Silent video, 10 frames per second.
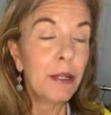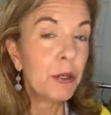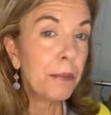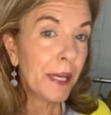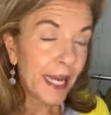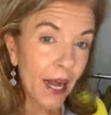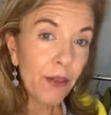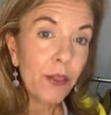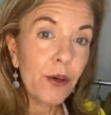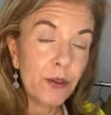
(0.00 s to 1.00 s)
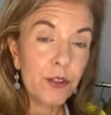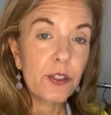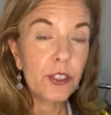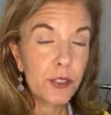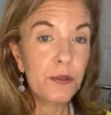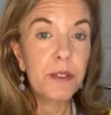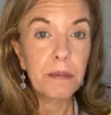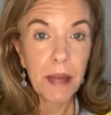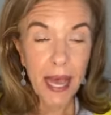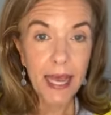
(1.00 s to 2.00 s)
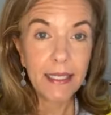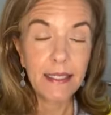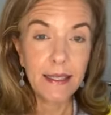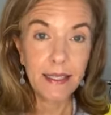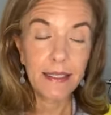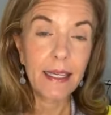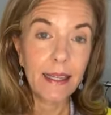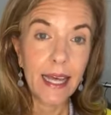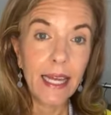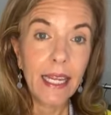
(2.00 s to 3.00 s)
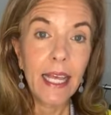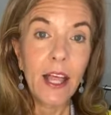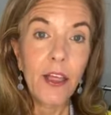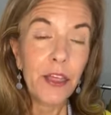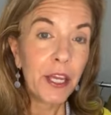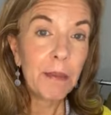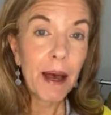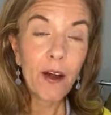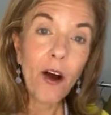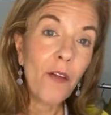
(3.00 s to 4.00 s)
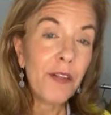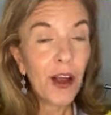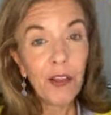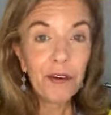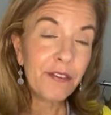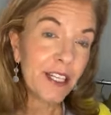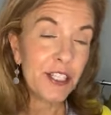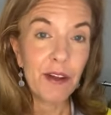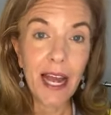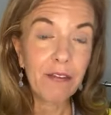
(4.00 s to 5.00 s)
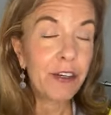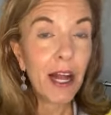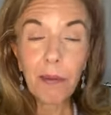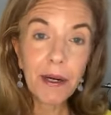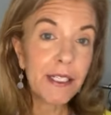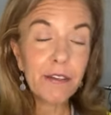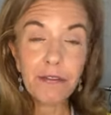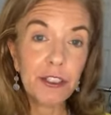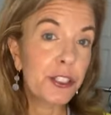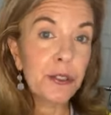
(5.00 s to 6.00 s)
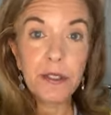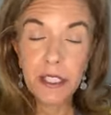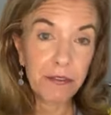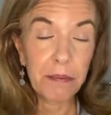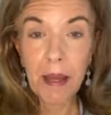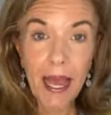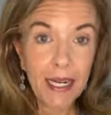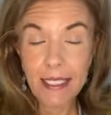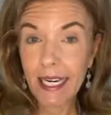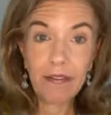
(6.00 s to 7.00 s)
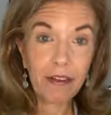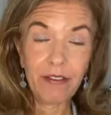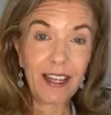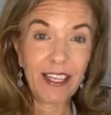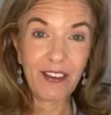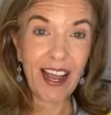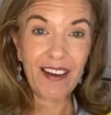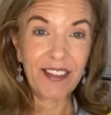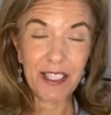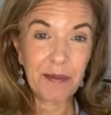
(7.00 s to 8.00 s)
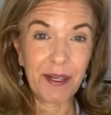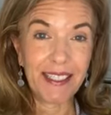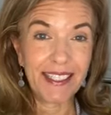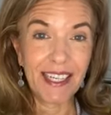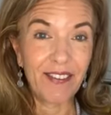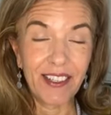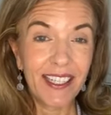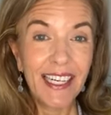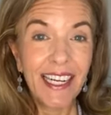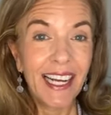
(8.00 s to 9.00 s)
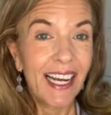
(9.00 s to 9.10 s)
And when you pick out those shoes and bags and things like that, think about all the other events you have. You're not wearing different shoes and different bag to every event you have this spring and summer.